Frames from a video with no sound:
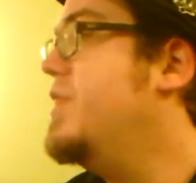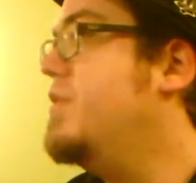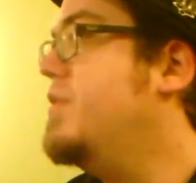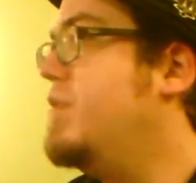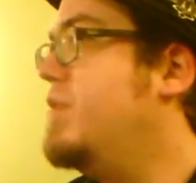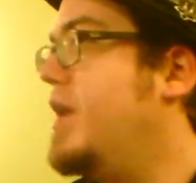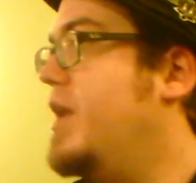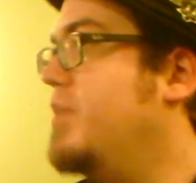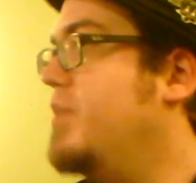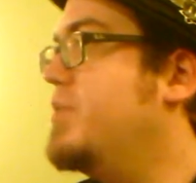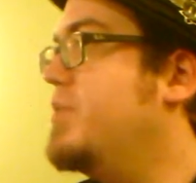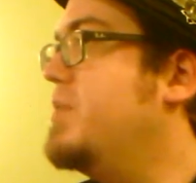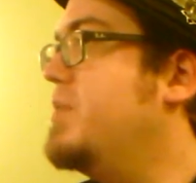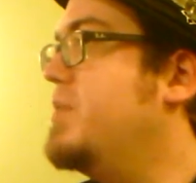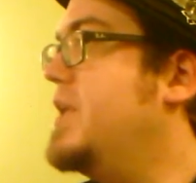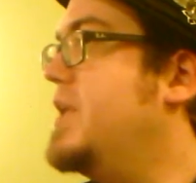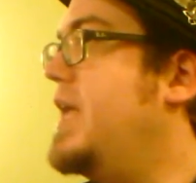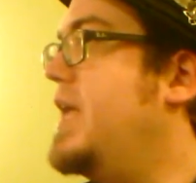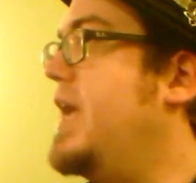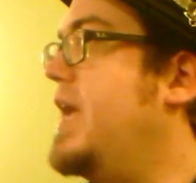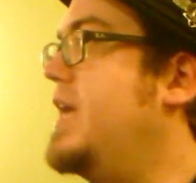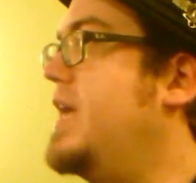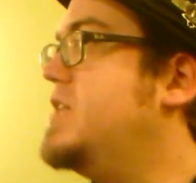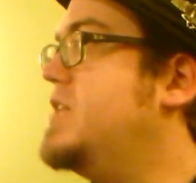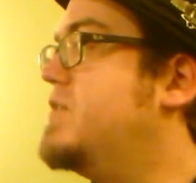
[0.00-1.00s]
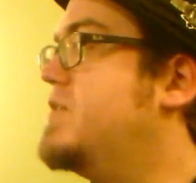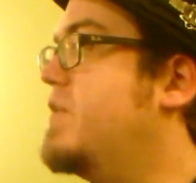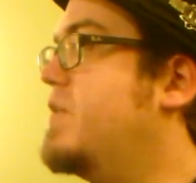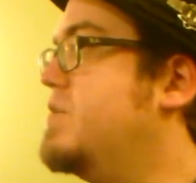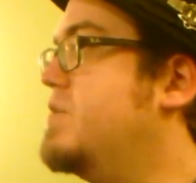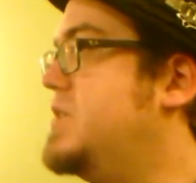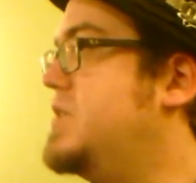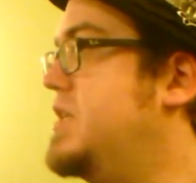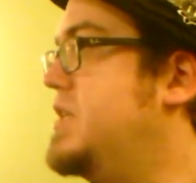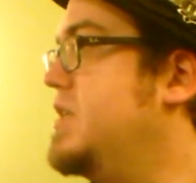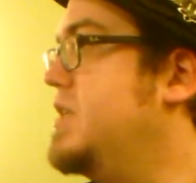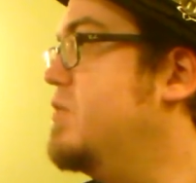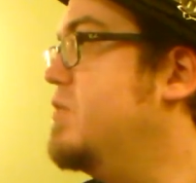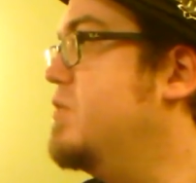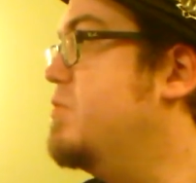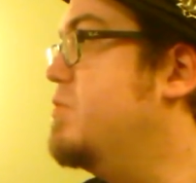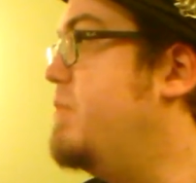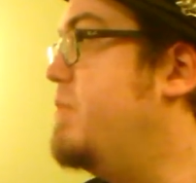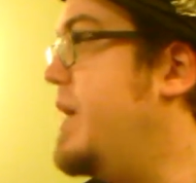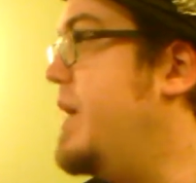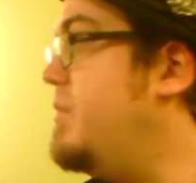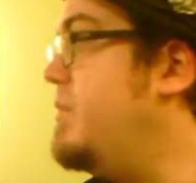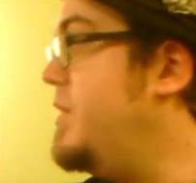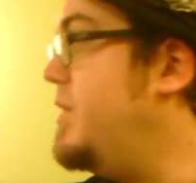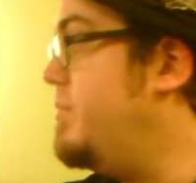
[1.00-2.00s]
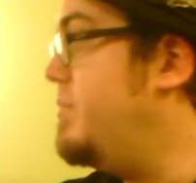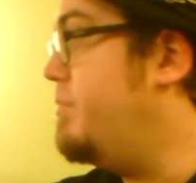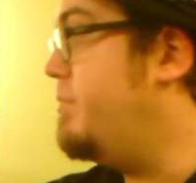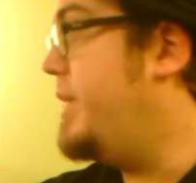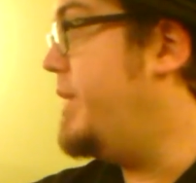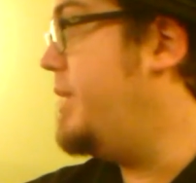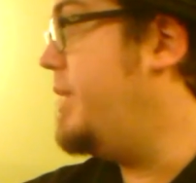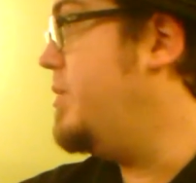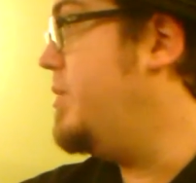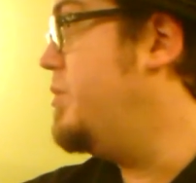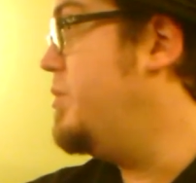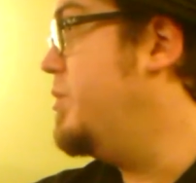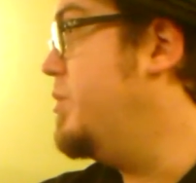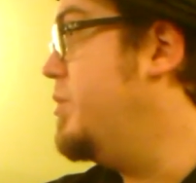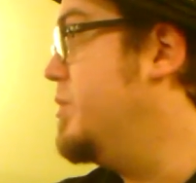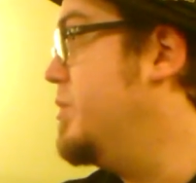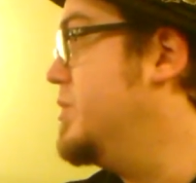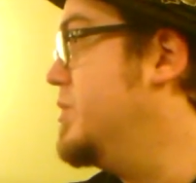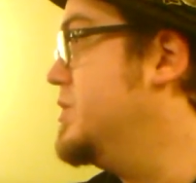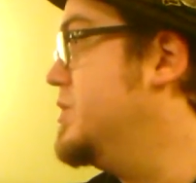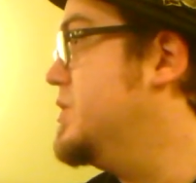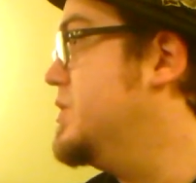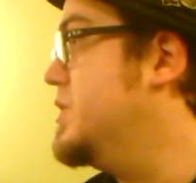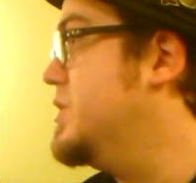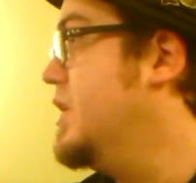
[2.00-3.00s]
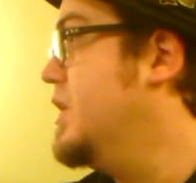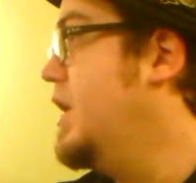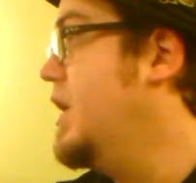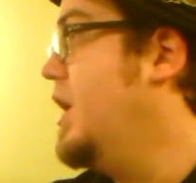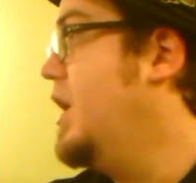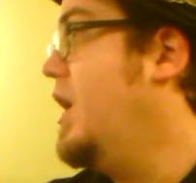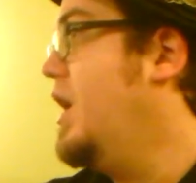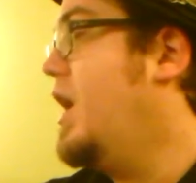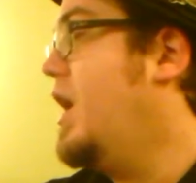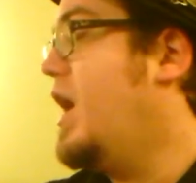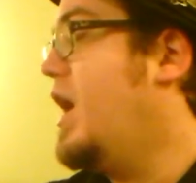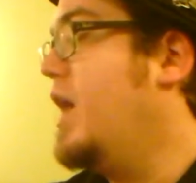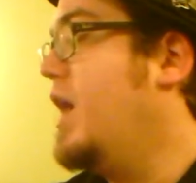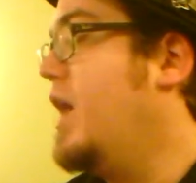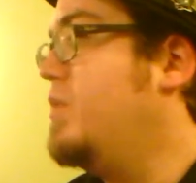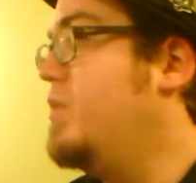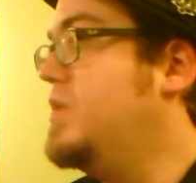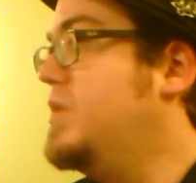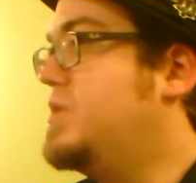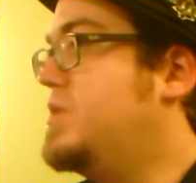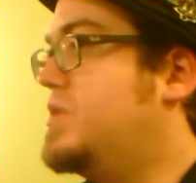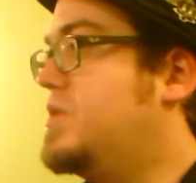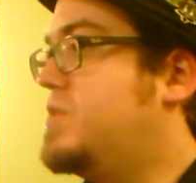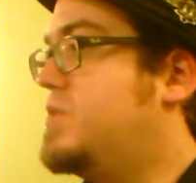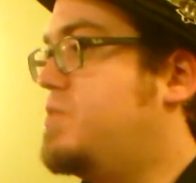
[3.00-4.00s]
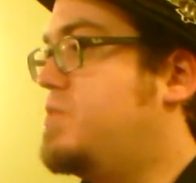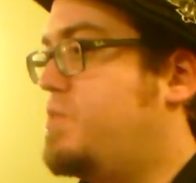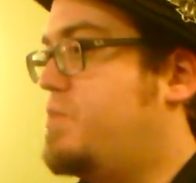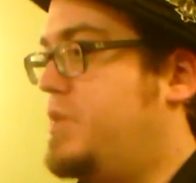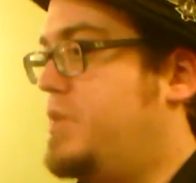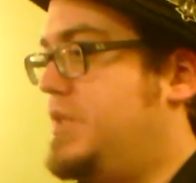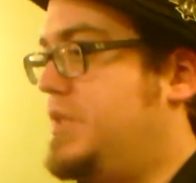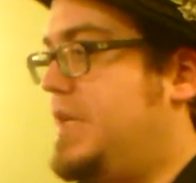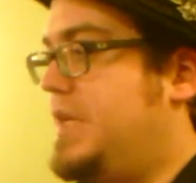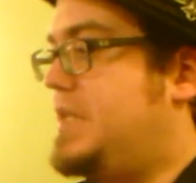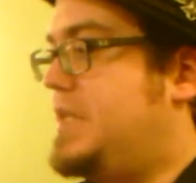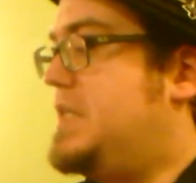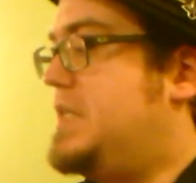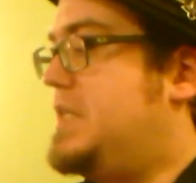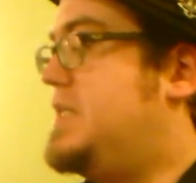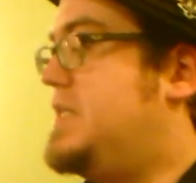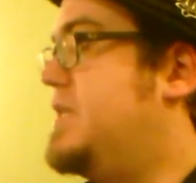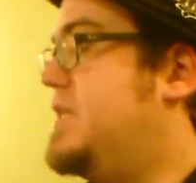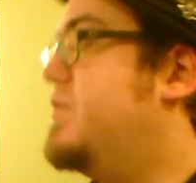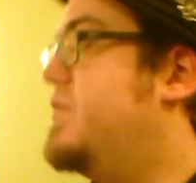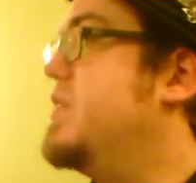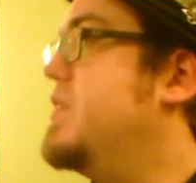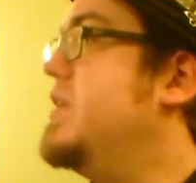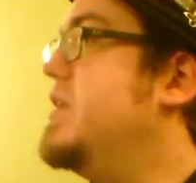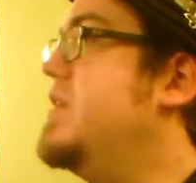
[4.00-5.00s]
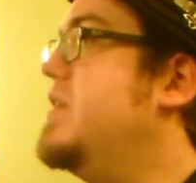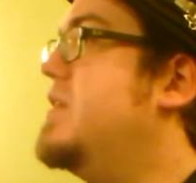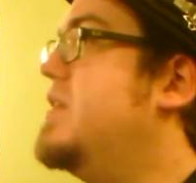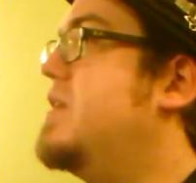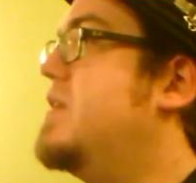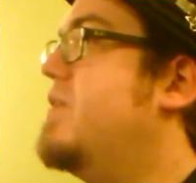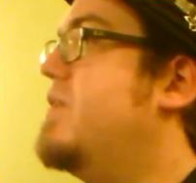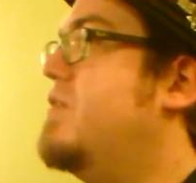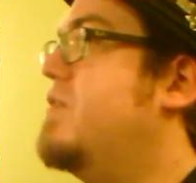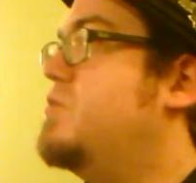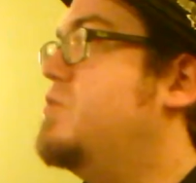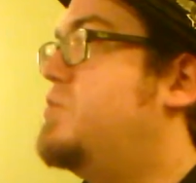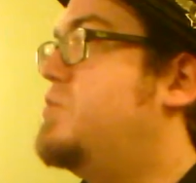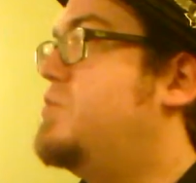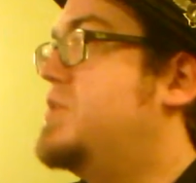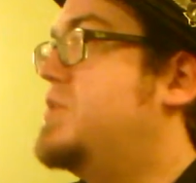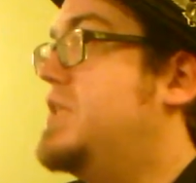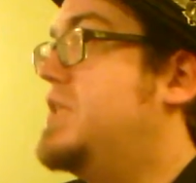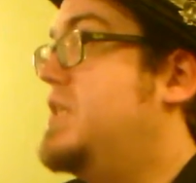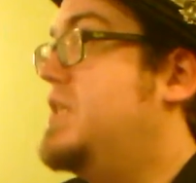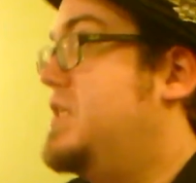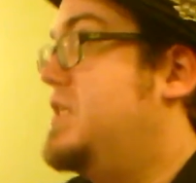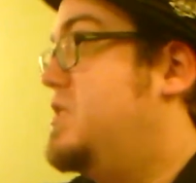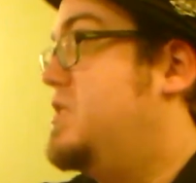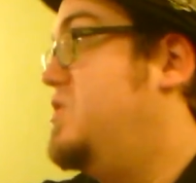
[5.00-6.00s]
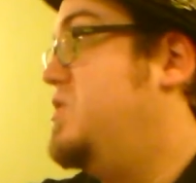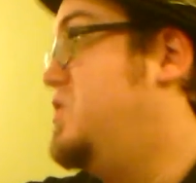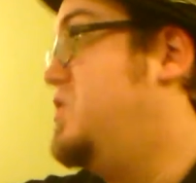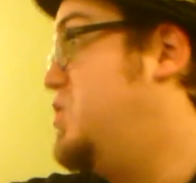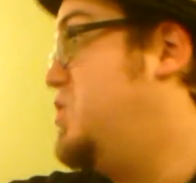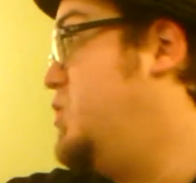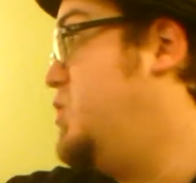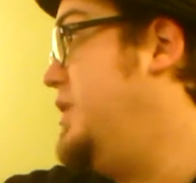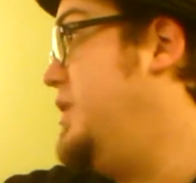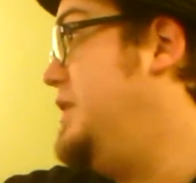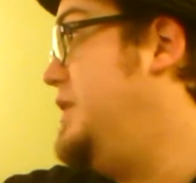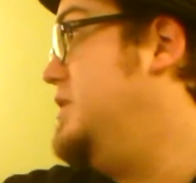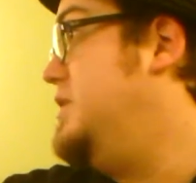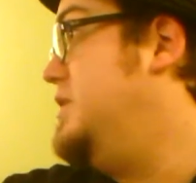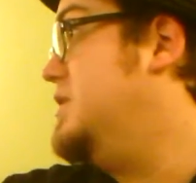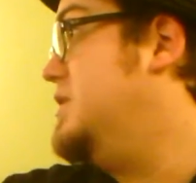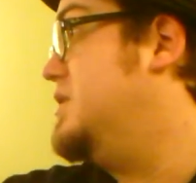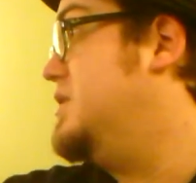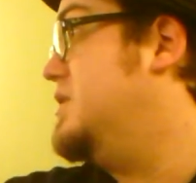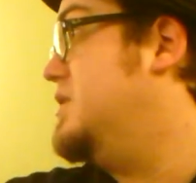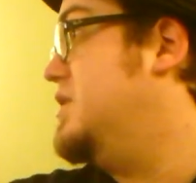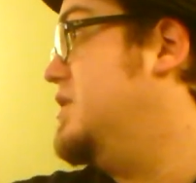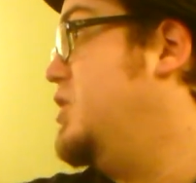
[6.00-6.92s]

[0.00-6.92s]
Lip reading: that would help them engage. If I was dealing with baby boomers, I would present it differently than if I was presenting it to tweens.